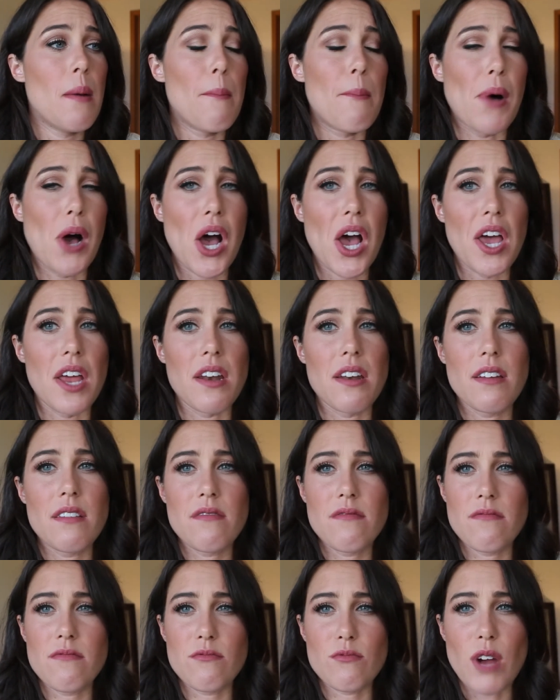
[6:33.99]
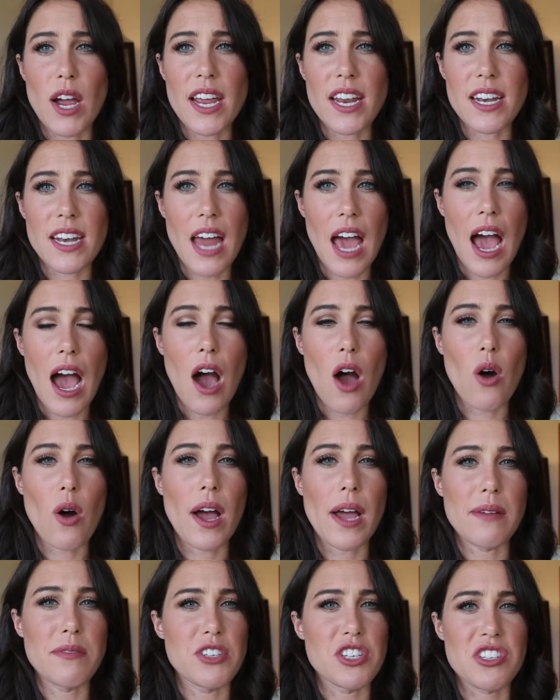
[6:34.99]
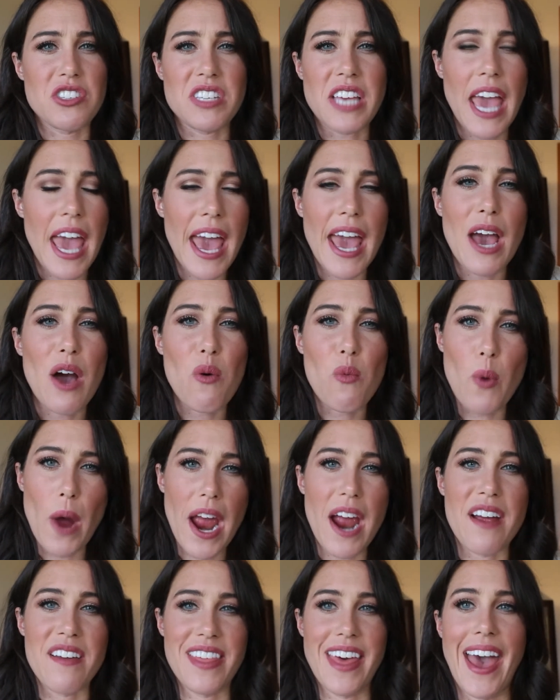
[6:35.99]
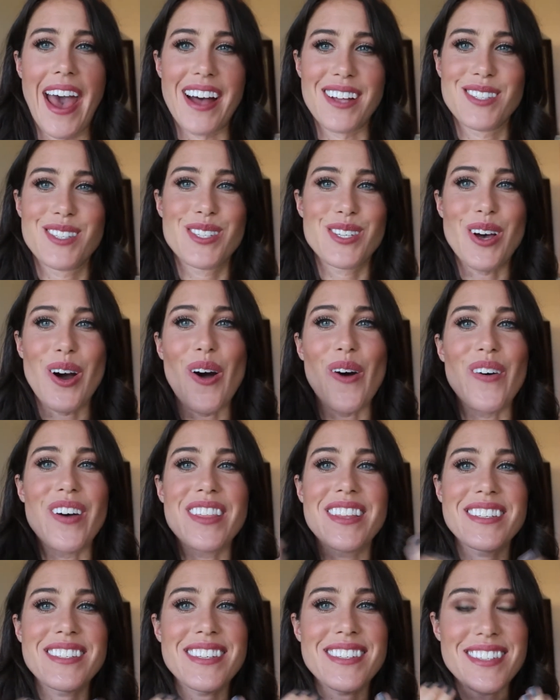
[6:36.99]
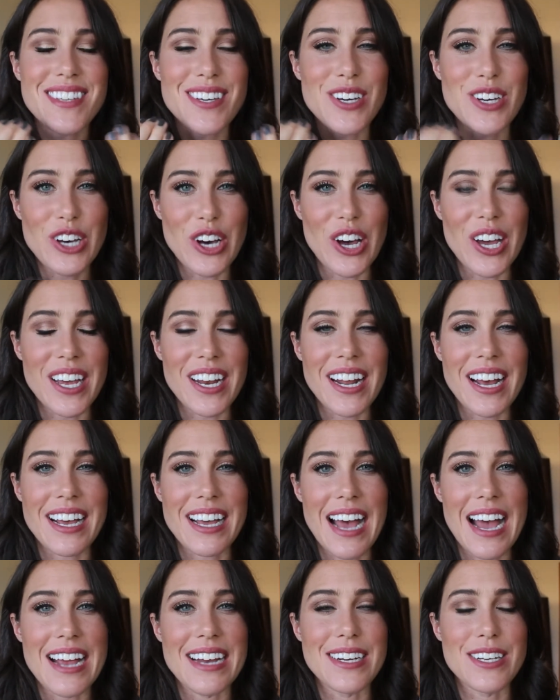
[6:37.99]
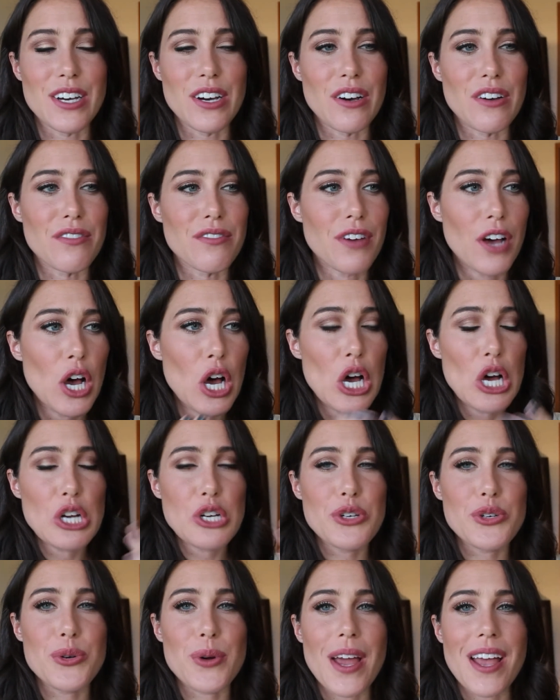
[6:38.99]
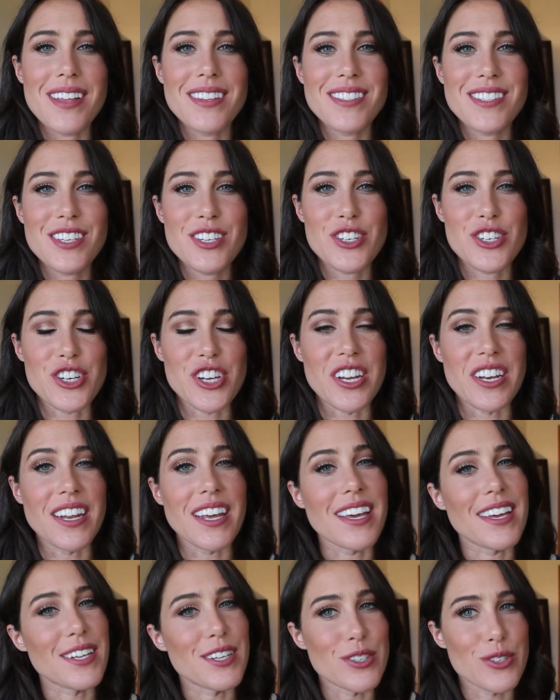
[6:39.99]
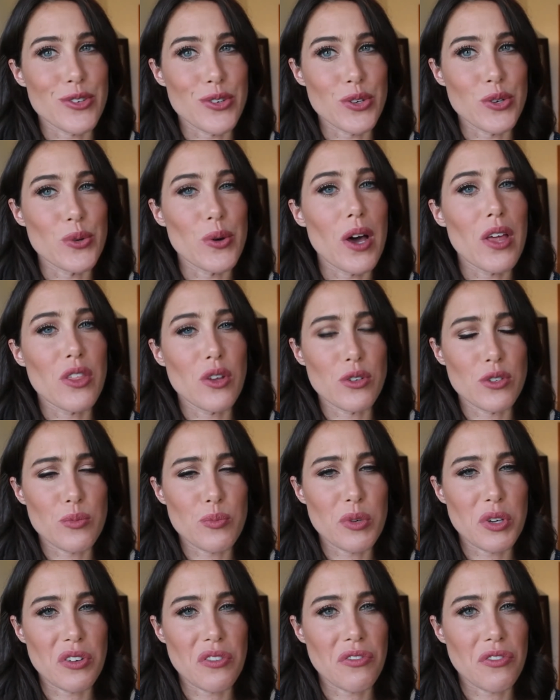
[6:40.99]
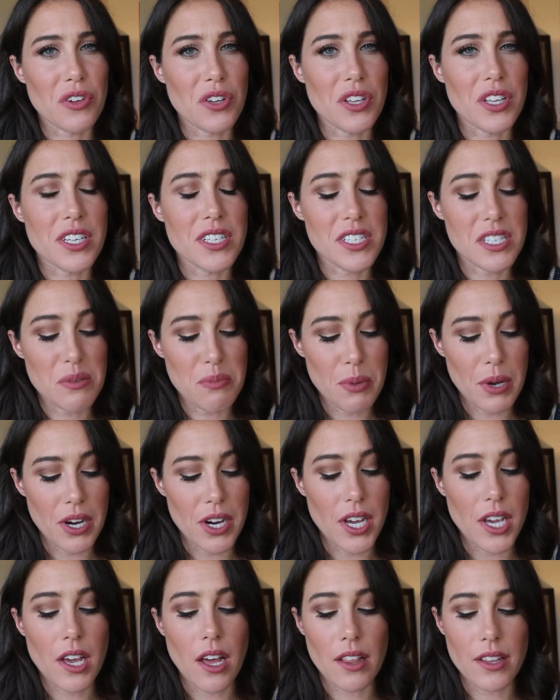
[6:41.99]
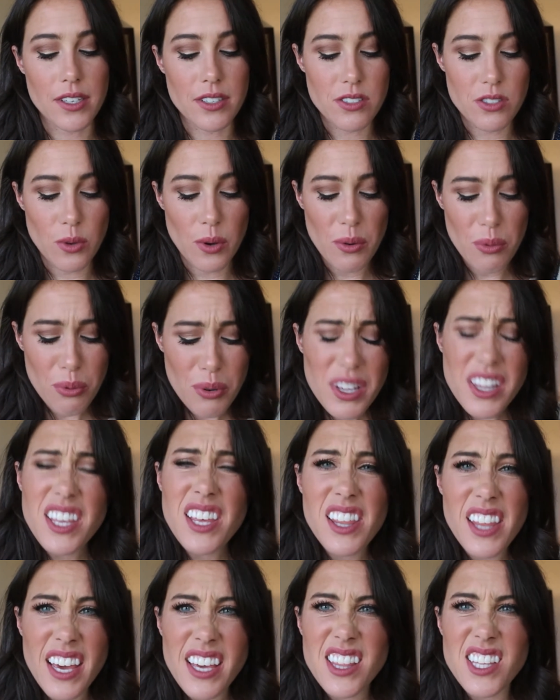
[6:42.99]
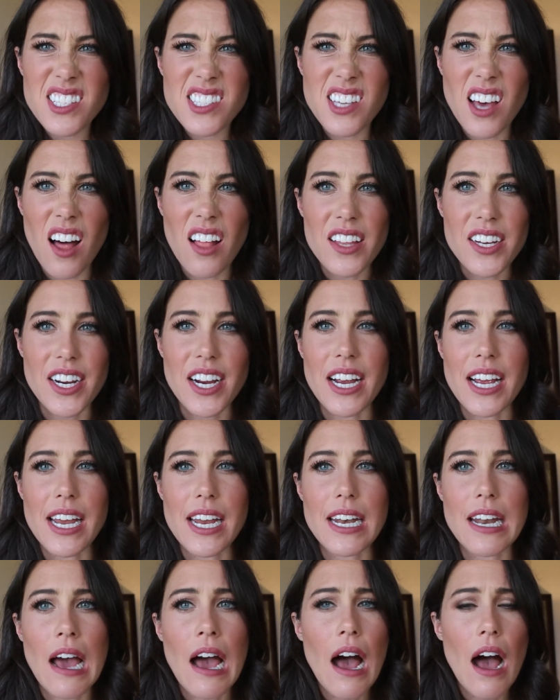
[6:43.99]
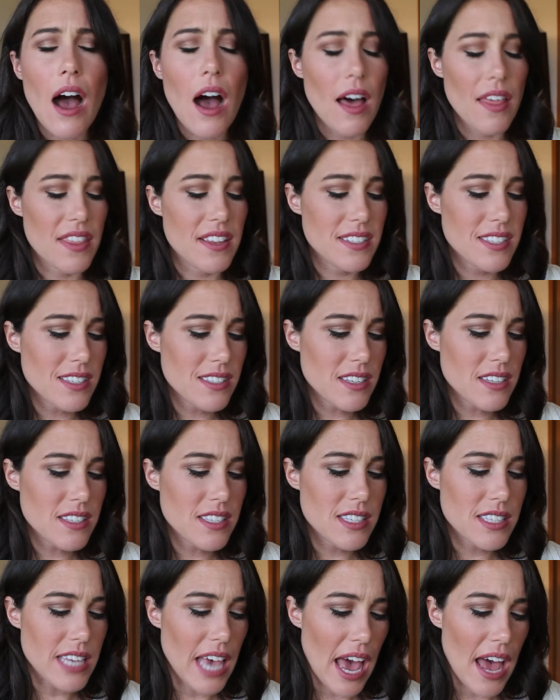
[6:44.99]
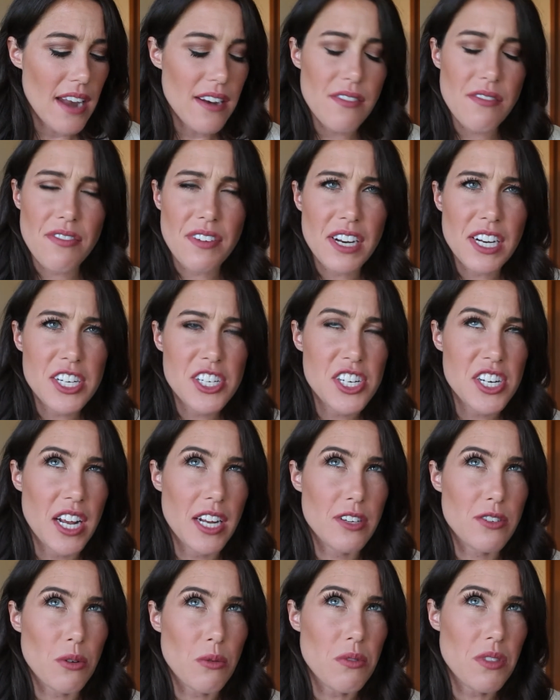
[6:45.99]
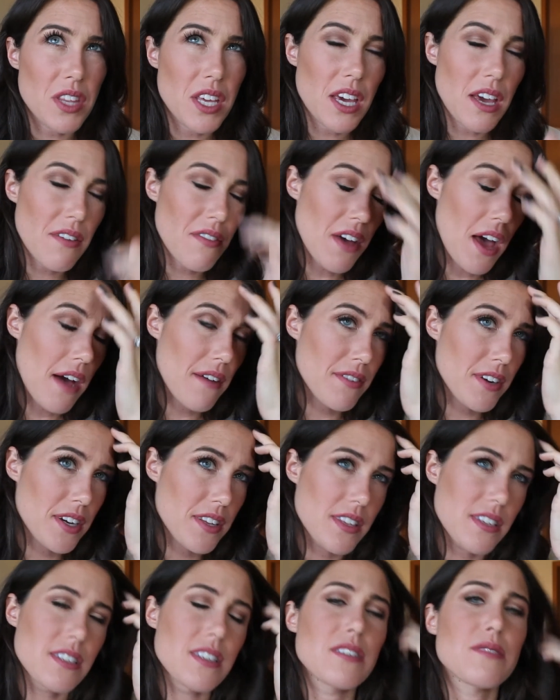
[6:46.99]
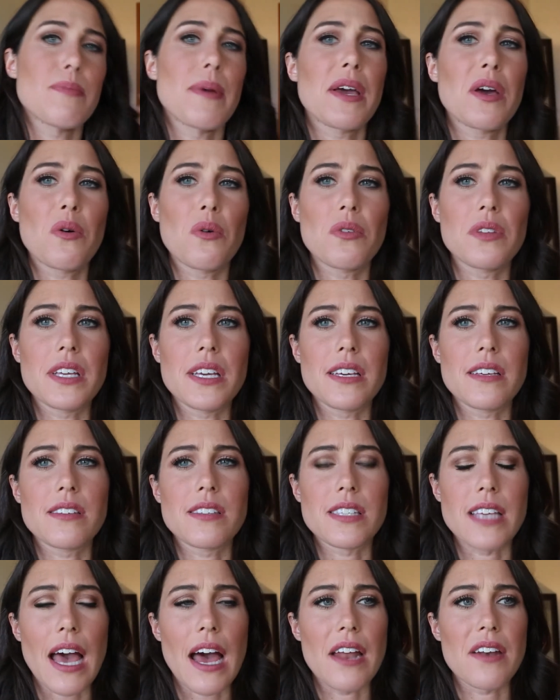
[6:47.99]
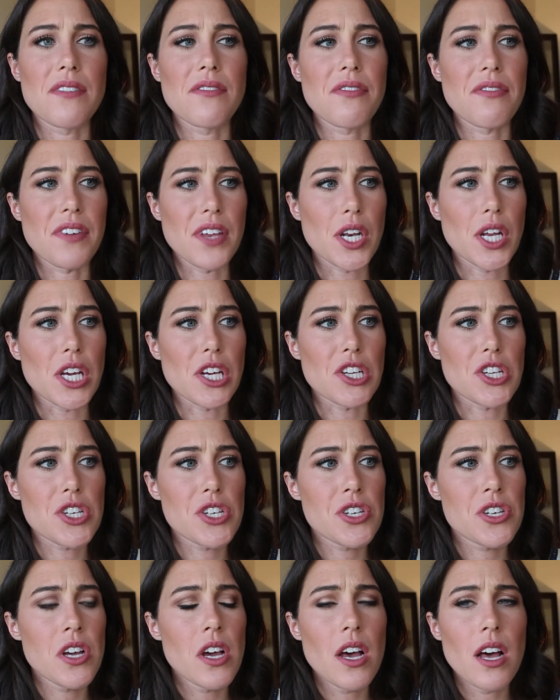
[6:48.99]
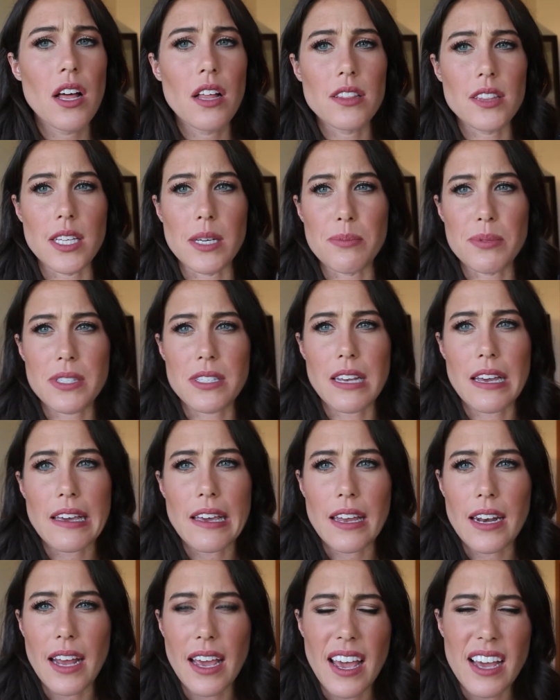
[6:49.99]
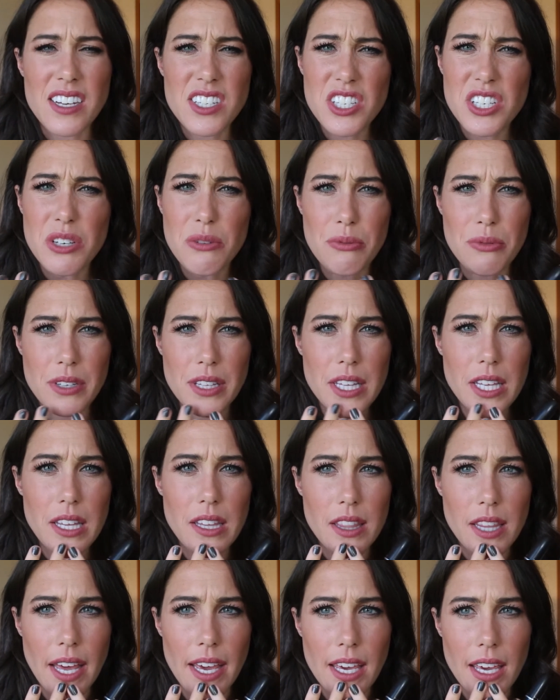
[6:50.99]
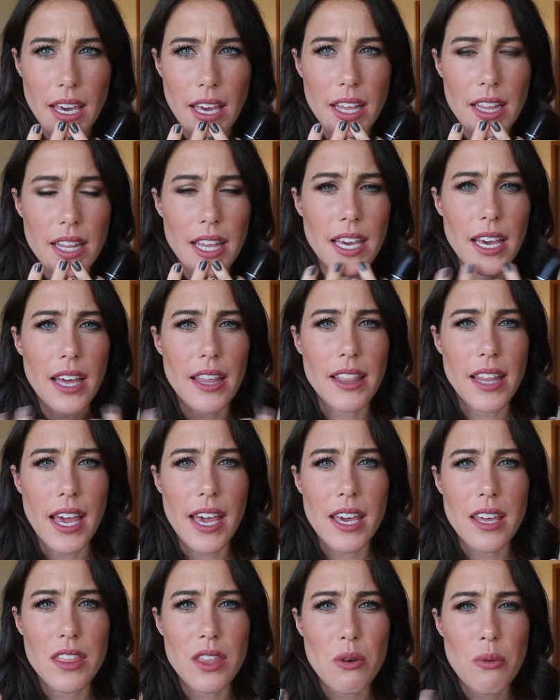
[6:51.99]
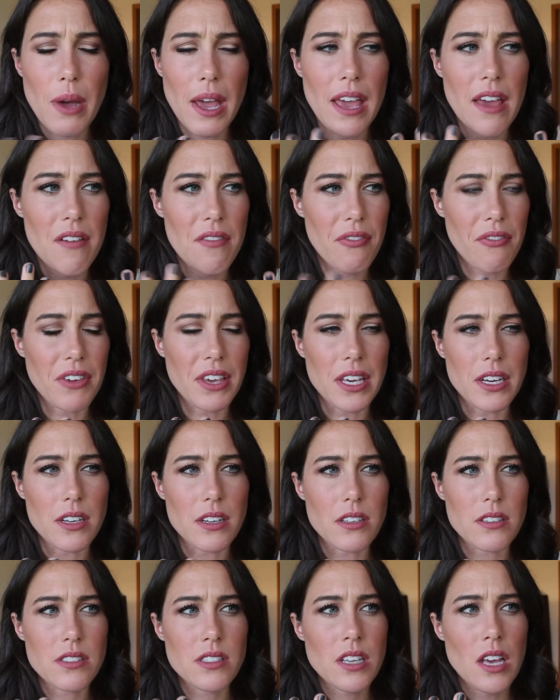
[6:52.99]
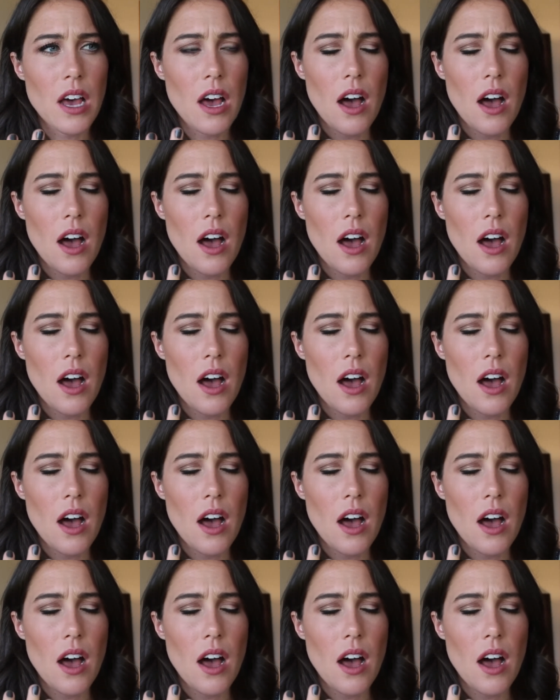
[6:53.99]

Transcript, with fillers: But right now, I just can't wear that. So this is a good kind of transition into those beautiful deep berry colors. So I really like this color and this is a satin finish and I don't think I've ever, this is my only satin finish lipstick and I actually really like it. Like I like the way it feels.